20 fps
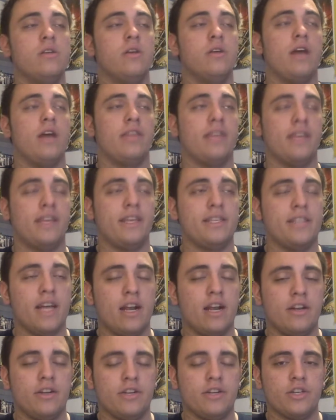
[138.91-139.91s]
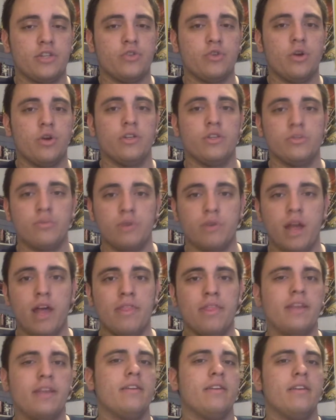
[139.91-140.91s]
I think he's got it under control. I
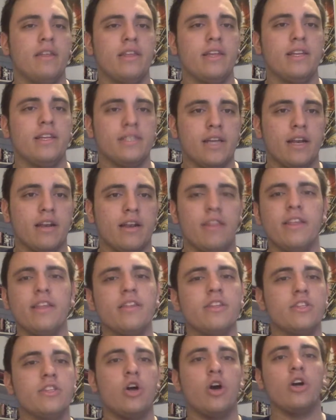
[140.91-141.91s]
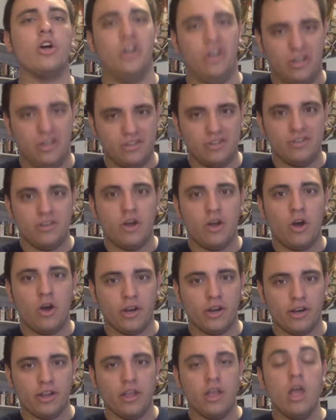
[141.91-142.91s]
think he's got it. I think this is all good. All
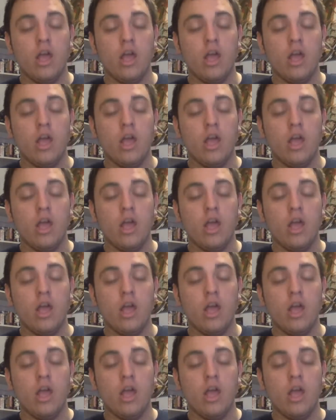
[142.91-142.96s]
good.